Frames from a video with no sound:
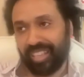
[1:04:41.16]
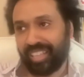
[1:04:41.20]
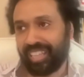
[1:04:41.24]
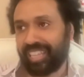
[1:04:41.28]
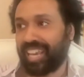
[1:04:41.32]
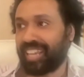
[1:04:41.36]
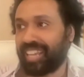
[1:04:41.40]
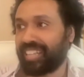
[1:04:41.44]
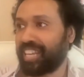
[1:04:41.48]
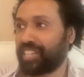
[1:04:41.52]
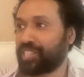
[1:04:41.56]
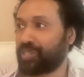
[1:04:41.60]

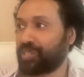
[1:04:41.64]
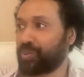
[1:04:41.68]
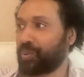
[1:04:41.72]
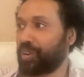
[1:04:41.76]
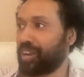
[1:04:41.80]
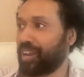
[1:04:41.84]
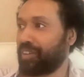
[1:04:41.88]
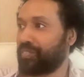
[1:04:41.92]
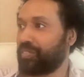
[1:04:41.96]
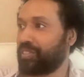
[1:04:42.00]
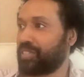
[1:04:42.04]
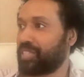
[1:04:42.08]
Yeah, that's what
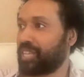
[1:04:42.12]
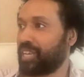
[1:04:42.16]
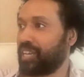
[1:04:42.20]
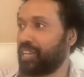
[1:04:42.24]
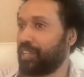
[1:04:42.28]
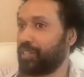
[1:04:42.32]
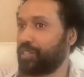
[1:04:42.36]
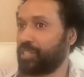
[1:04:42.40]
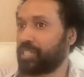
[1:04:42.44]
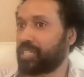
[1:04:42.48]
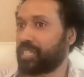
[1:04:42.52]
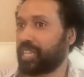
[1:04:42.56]
Avicenna
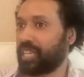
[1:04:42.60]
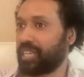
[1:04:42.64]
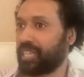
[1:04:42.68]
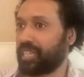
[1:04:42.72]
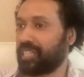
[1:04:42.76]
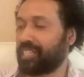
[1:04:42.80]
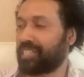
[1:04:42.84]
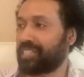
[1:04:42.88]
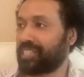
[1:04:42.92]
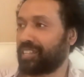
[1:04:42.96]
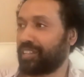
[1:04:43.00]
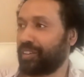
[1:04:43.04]
used to say.
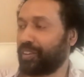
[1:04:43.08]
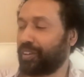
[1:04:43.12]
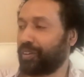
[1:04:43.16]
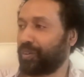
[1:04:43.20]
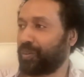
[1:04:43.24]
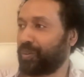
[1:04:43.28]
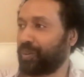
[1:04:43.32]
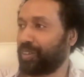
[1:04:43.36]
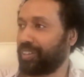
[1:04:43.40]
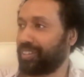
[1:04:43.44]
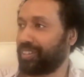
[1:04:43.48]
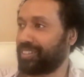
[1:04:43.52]

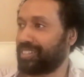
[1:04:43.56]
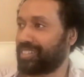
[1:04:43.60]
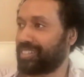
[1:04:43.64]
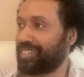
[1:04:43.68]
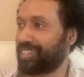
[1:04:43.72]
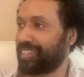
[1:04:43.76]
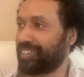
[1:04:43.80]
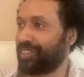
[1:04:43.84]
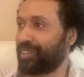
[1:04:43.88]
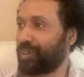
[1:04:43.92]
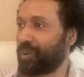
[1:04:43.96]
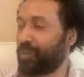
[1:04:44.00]
It's,
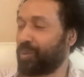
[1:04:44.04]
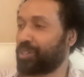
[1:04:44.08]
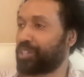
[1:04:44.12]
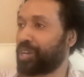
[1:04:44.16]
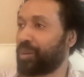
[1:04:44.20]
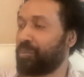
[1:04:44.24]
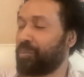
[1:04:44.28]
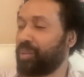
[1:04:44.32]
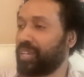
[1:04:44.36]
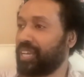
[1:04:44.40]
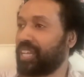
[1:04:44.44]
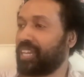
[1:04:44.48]
which
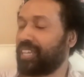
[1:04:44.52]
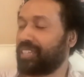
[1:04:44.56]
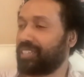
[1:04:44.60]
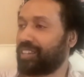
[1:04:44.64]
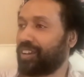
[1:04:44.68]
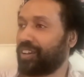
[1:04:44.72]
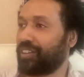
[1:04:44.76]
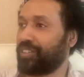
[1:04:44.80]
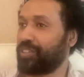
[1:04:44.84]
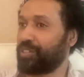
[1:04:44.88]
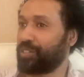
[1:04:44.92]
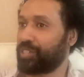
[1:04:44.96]
I'm beginning
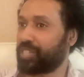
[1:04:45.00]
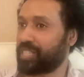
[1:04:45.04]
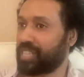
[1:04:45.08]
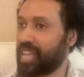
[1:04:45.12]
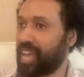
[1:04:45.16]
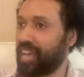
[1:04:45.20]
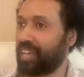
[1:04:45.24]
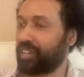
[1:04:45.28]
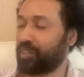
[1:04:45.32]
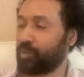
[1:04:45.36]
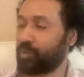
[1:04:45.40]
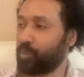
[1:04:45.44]
to
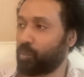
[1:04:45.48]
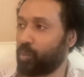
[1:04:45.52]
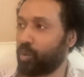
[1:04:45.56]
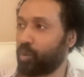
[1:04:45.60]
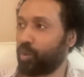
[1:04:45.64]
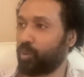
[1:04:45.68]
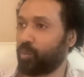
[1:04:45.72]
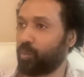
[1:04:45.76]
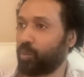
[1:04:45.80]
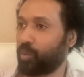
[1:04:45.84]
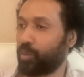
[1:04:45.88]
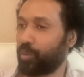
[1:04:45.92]
understand
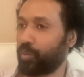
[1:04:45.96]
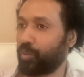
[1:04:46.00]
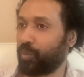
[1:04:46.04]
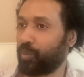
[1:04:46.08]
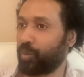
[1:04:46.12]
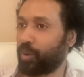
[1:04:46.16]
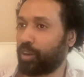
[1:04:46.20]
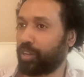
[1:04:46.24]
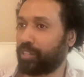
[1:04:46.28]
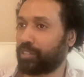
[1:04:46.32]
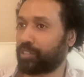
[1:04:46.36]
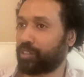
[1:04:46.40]
more and more the
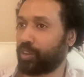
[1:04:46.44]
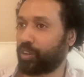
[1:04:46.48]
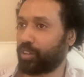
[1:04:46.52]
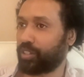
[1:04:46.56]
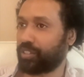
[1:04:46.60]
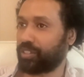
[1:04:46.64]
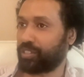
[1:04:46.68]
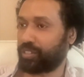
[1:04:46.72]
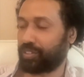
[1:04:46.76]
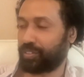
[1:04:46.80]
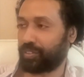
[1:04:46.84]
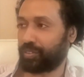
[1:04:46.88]
more I
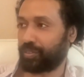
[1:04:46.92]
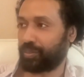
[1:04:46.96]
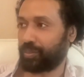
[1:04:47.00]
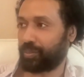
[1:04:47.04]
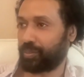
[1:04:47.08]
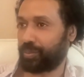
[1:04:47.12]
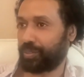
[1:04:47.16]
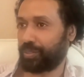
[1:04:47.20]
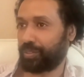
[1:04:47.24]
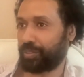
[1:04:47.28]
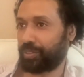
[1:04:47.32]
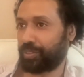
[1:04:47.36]
talk
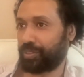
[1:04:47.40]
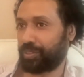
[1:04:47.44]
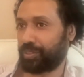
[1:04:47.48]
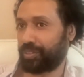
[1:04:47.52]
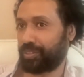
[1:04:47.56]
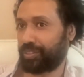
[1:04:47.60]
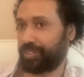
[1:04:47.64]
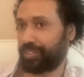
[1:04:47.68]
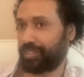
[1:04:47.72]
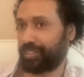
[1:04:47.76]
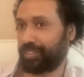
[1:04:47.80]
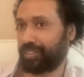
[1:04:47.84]
to
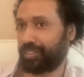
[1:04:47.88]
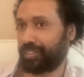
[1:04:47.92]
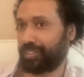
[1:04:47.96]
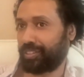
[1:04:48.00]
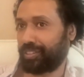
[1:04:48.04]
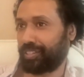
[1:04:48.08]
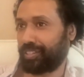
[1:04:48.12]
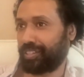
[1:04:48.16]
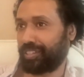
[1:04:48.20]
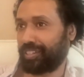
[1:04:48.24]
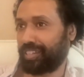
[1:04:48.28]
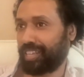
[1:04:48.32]

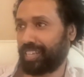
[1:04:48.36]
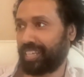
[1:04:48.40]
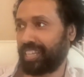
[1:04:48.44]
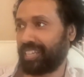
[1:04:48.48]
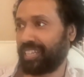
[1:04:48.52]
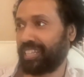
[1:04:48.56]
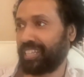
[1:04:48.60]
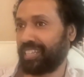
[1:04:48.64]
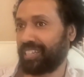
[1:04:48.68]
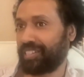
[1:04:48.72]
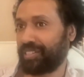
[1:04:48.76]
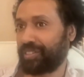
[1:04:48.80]
like, I
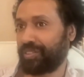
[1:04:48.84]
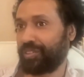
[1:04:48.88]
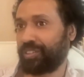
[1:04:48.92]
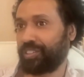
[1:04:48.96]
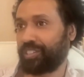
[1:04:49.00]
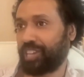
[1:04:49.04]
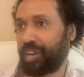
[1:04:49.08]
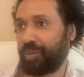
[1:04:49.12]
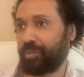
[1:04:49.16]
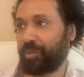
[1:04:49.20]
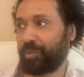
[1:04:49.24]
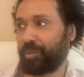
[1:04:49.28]
think a certain
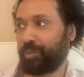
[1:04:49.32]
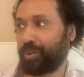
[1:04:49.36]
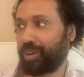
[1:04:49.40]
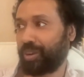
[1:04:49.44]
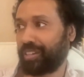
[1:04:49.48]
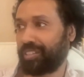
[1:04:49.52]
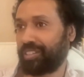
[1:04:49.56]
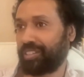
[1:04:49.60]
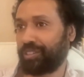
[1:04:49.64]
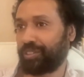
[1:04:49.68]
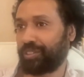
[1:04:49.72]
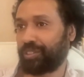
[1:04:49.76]
type of
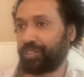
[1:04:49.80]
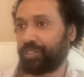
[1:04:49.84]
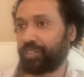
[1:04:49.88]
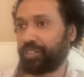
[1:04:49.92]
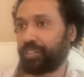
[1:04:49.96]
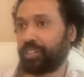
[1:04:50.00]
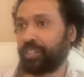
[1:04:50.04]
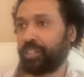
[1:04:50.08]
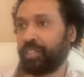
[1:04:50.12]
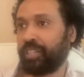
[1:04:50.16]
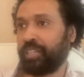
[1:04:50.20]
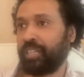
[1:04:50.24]

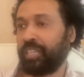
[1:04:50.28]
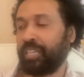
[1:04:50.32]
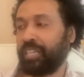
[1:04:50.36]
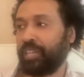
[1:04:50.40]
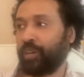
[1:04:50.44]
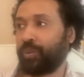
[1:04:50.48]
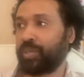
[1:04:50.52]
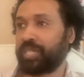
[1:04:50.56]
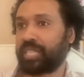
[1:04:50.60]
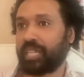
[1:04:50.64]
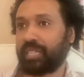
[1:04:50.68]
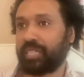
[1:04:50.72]
practitioner.
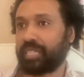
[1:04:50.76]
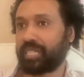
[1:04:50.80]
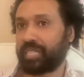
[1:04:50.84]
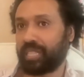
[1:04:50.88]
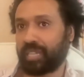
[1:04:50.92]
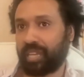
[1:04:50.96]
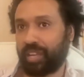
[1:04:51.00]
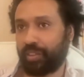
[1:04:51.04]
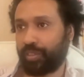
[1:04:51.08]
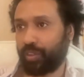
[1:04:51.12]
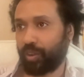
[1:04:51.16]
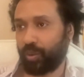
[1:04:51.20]
He always said this
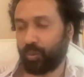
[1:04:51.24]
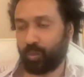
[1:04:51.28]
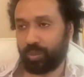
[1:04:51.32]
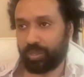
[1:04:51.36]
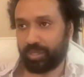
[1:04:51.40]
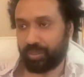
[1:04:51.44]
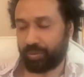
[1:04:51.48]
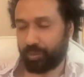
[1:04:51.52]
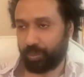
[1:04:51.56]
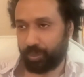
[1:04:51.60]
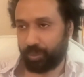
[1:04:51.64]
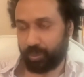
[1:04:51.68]
thing I thought
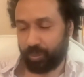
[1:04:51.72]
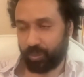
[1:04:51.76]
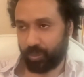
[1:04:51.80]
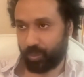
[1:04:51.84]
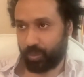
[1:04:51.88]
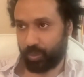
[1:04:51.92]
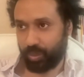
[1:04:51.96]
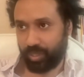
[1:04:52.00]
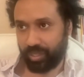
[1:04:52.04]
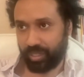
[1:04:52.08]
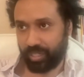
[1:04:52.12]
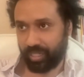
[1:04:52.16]
was
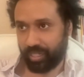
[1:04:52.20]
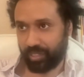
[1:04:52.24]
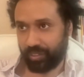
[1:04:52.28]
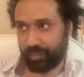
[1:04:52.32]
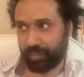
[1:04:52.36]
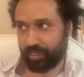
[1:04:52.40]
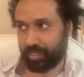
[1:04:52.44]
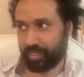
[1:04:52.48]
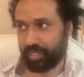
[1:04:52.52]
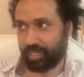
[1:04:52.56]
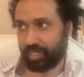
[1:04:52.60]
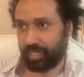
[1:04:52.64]
really
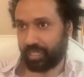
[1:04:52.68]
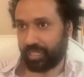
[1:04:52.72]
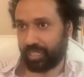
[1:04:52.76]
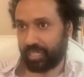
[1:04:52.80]
interesting.